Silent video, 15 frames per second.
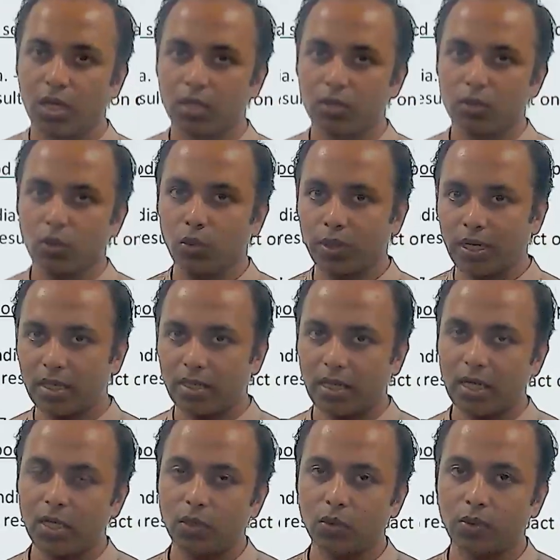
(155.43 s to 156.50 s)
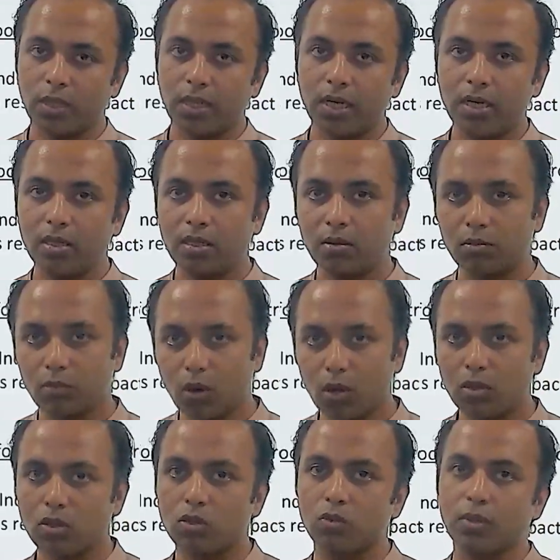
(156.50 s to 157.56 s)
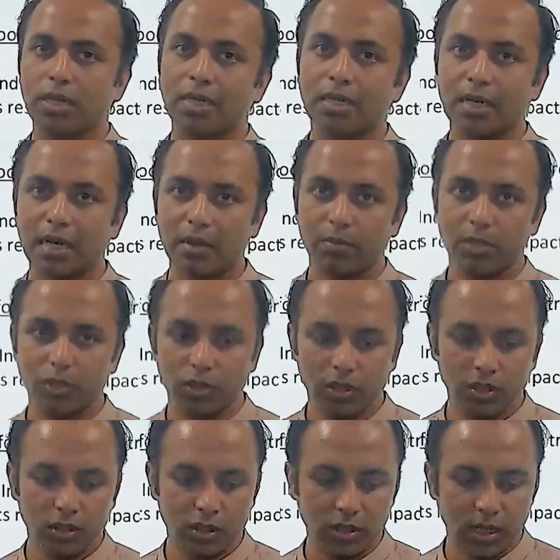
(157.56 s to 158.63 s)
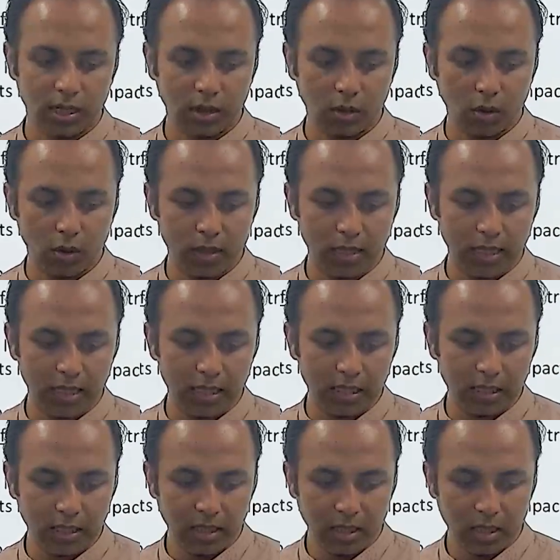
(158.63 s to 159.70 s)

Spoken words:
So we are trying to relate monsoon and climate change, and accordingly,